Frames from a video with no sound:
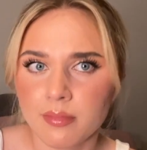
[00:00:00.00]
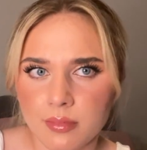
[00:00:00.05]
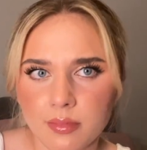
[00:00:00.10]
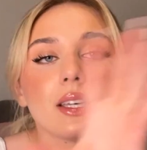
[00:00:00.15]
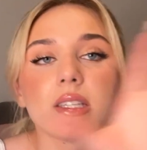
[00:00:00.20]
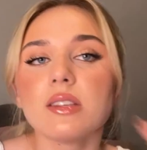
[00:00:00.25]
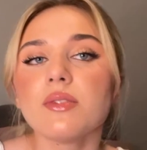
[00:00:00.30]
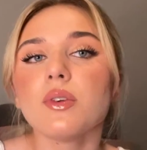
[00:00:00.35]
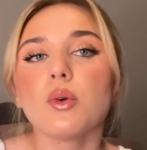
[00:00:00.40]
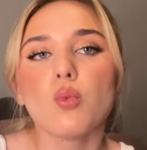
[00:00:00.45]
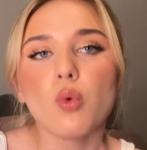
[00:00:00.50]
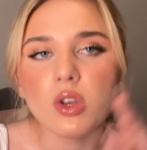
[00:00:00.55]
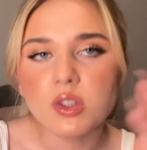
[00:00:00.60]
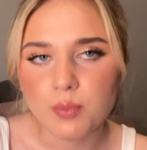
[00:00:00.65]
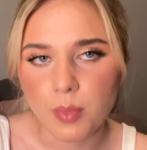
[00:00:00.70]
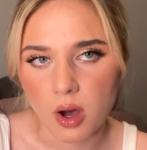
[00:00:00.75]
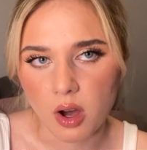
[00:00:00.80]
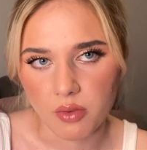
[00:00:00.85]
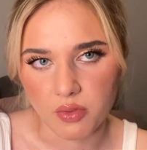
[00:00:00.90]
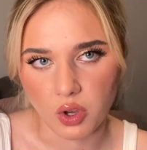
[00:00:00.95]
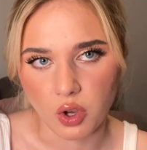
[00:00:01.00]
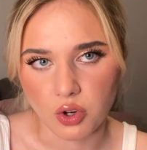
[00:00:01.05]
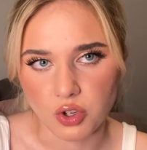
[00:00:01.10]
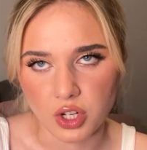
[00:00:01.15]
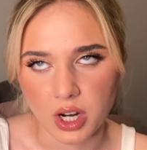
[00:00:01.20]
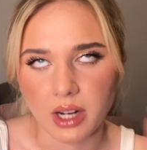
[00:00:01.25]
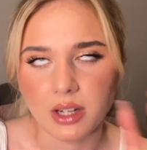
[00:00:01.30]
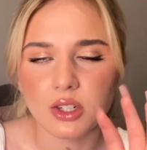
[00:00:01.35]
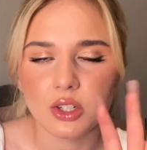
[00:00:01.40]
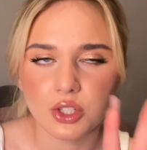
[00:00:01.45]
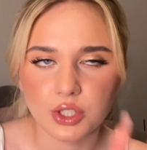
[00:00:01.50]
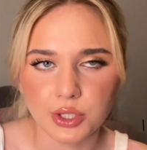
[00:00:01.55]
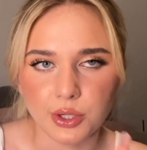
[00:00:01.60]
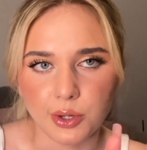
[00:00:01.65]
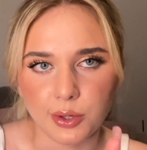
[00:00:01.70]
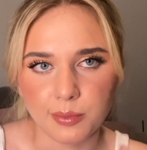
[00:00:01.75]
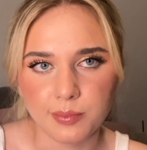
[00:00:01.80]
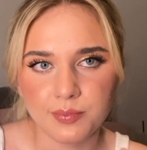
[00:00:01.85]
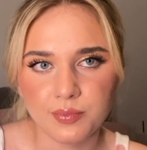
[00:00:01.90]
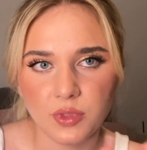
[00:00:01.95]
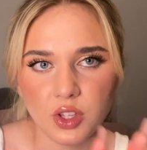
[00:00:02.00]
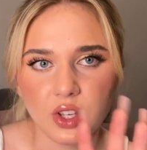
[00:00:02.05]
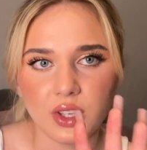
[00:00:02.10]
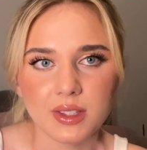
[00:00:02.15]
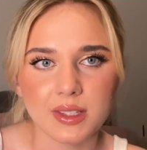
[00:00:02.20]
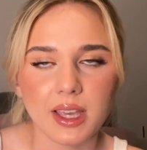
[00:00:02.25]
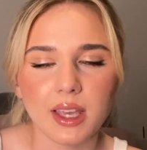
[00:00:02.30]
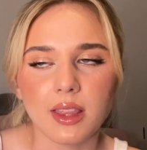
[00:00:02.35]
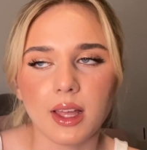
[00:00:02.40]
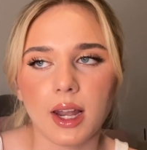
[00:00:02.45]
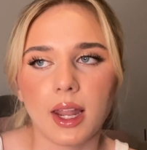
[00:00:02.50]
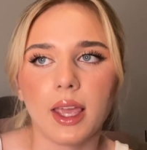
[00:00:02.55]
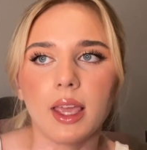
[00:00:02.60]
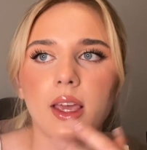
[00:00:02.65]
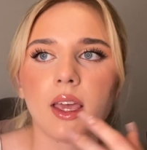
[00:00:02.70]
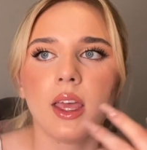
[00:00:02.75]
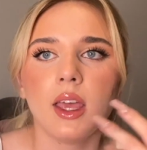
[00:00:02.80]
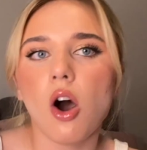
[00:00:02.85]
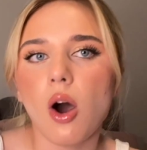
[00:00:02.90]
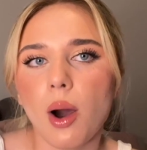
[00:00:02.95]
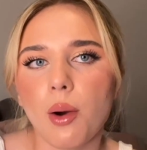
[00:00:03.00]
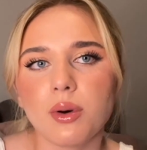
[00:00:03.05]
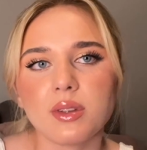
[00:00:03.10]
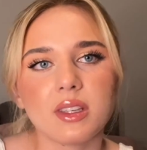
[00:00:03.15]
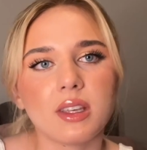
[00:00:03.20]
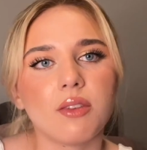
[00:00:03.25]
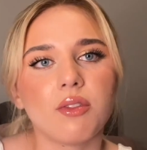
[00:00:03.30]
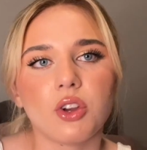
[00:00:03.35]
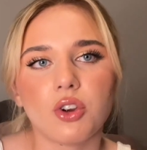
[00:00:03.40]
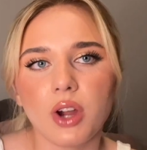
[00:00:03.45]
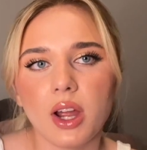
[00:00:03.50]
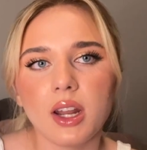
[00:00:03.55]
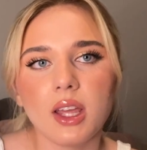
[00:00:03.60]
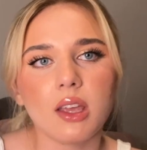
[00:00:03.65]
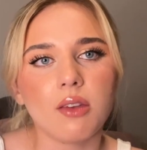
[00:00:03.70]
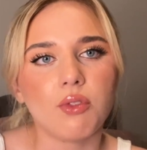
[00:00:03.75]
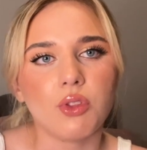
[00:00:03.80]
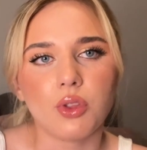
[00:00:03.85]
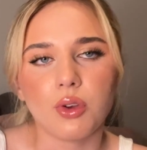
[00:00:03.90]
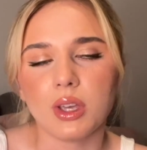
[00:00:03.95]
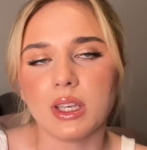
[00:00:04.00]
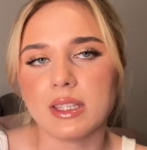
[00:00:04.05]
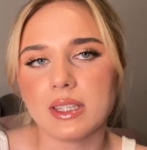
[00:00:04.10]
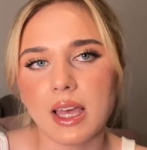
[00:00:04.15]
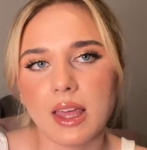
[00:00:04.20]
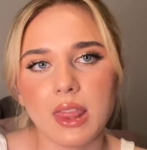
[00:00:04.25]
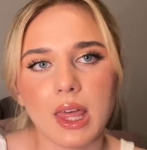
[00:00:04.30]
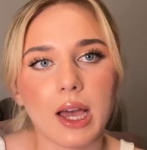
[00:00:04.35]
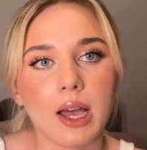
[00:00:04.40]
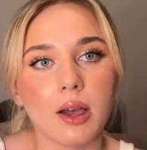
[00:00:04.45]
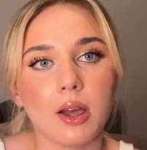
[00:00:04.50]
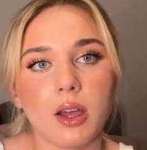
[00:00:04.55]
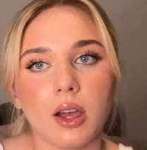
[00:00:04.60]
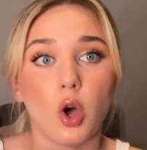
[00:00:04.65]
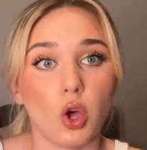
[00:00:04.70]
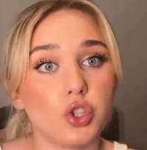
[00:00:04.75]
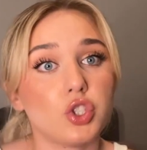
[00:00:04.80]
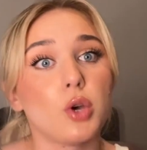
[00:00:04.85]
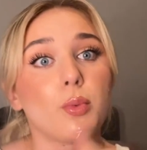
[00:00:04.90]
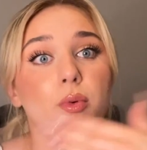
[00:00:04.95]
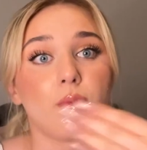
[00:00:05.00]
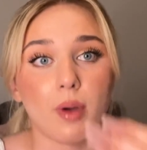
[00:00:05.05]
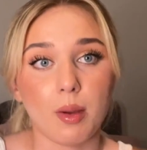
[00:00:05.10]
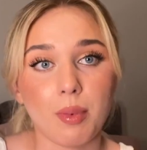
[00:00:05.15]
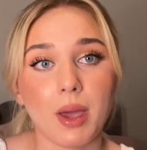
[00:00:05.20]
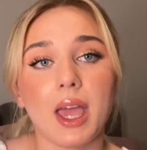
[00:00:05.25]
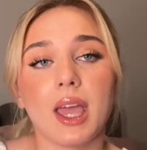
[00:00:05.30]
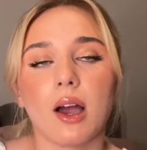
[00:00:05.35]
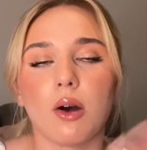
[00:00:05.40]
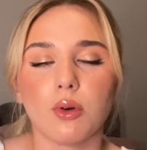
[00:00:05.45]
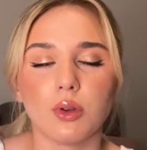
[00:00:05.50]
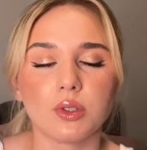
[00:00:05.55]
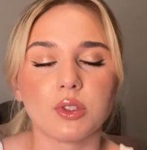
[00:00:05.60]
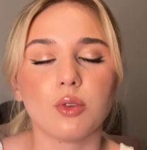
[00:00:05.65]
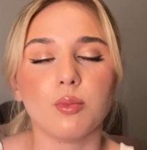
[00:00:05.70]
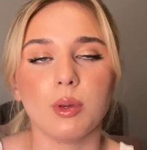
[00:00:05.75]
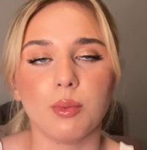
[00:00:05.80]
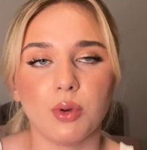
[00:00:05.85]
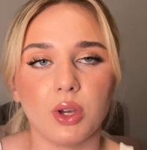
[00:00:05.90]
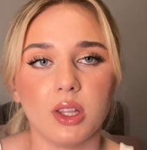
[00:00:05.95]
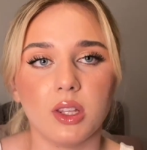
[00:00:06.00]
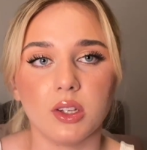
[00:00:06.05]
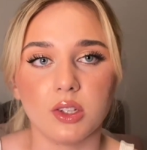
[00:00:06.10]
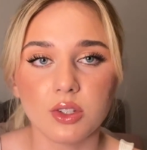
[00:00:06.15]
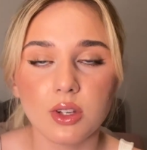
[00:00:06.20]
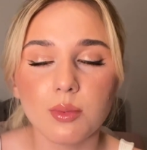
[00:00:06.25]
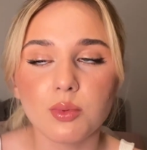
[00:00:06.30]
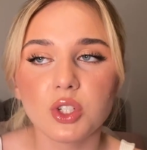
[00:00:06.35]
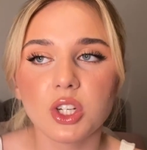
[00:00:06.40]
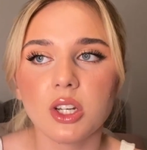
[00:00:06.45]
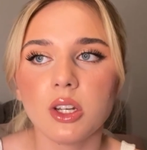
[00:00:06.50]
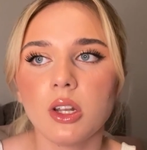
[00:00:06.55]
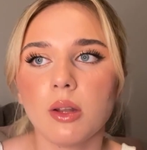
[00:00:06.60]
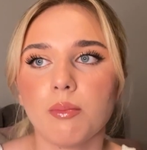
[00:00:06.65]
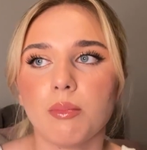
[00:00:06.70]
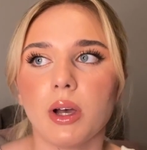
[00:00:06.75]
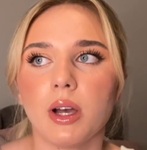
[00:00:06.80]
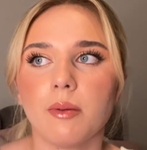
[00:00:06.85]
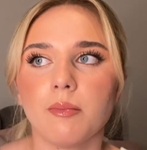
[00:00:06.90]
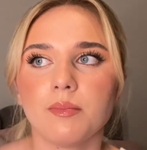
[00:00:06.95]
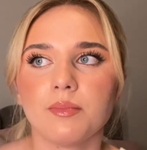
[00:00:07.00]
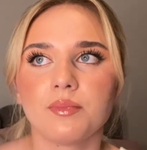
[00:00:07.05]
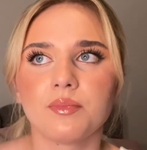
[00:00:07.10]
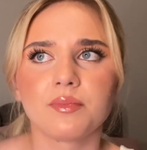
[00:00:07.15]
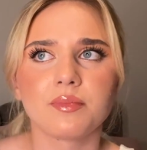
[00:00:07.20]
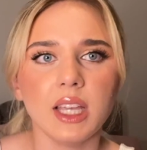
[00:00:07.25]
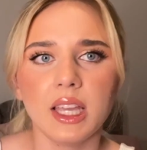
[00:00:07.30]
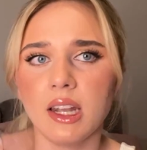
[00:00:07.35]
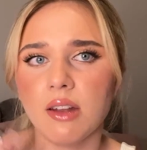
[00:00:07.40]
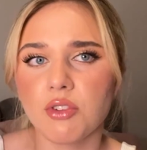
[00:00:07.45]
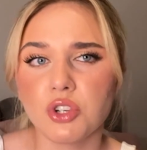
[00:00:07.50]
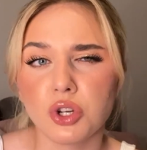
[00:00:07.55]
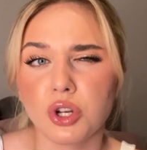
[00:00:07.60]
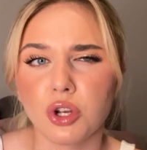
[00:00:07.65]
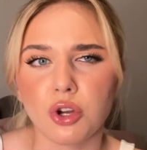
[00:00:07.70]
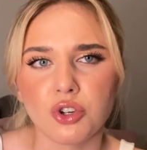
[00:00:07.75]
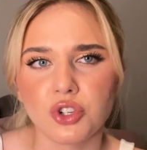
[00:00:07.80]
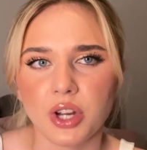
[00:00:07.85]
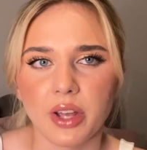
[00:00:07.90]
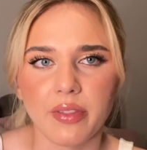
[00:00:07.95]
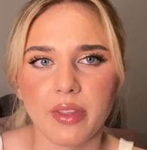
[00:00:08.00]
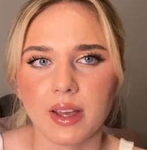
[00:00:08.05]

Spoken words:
Because if it was part of your contract, sure, you can say that, like, oh, I wasn't given credit, even though he said that on top of my pay, I'll also be put in the description. But he never showed a contract